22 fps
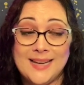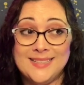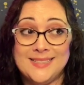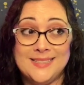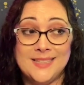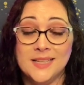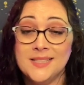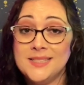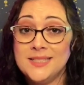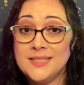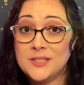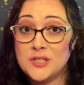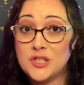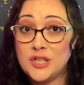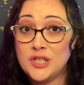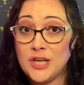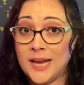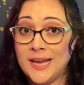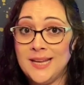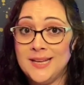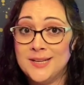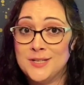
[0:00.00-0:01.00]
doesn't
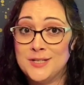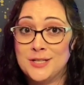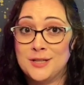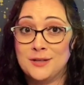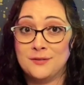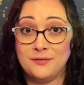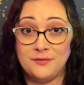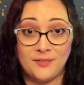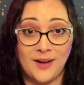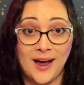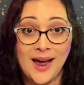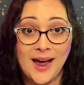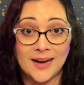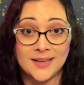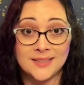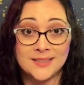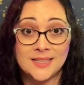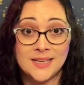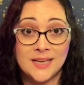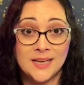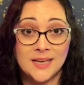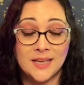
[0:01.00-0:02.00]
change the fact
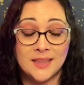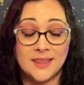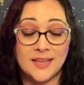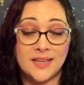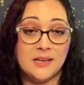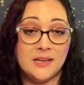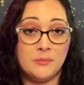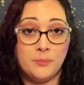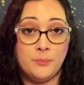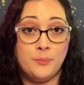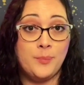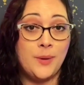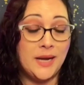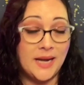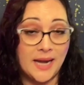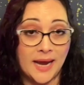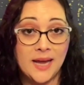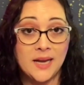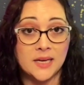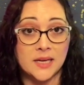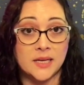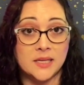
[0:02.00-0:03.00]
that
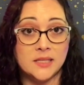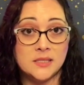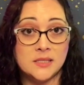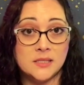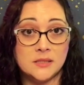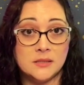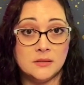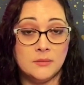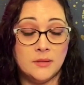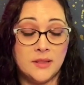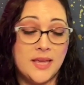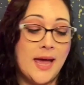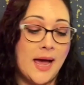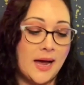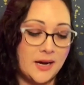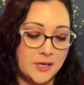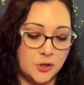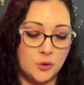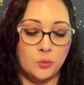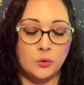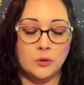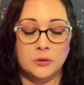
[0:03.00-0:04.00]
bananas, the
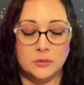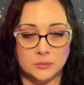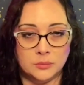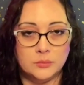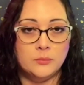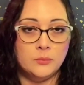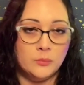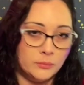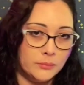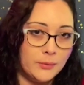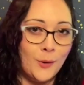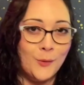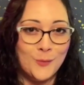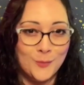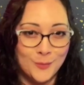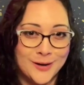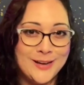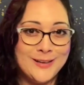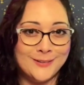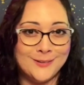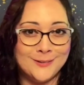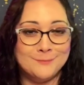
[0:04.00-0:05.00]
actual
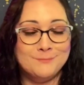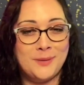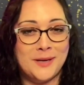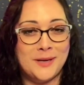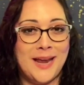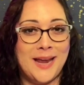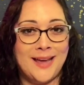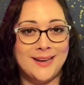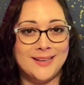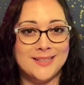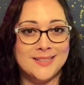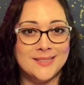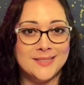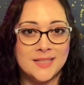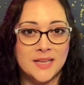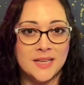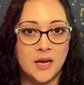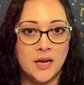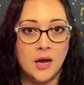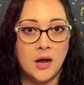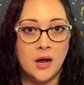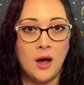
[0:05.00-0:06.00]
real bananas,
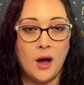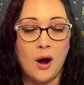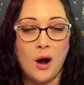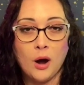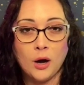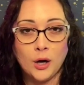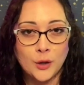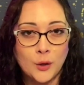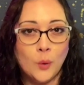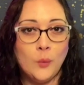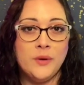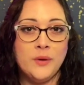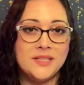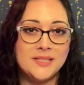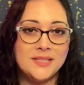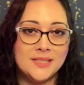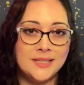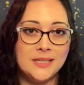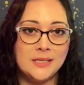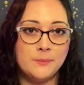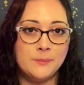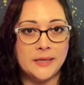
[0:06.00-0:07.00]
are going to
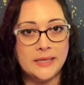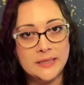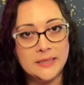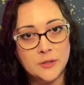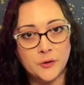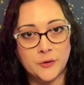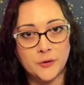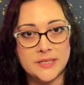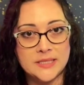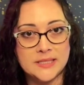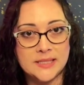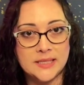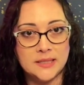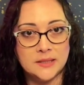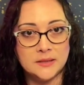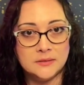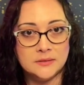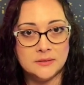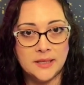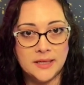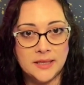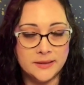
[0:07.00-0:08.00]
keep increasing
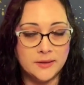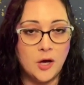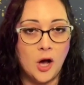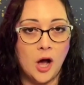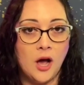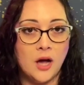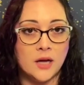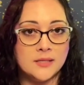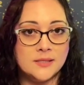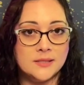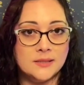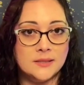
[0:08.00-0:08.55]
in cost